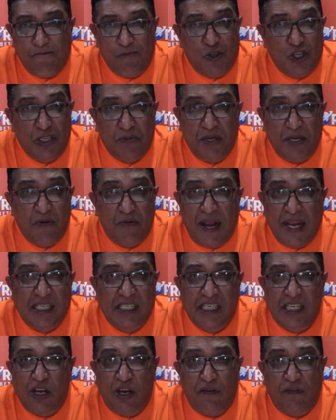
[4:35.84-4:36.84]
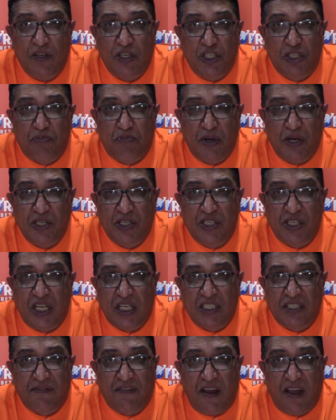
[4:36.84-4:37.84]
She's been racing over sprints
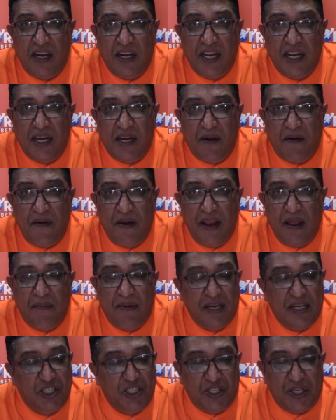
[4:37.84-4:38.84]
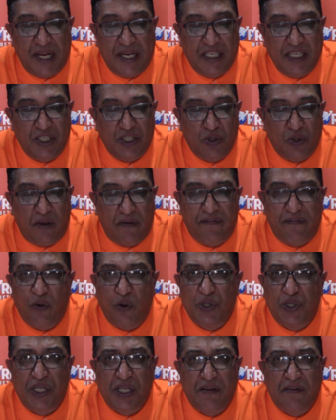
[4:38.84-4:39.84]
thus far in her career, but it's straight into a
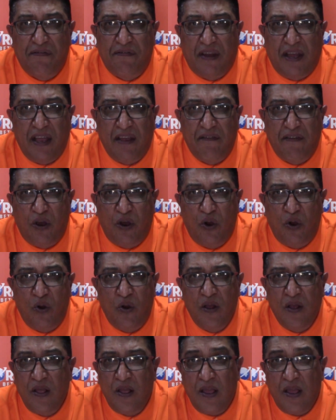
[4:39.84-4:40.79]
1450.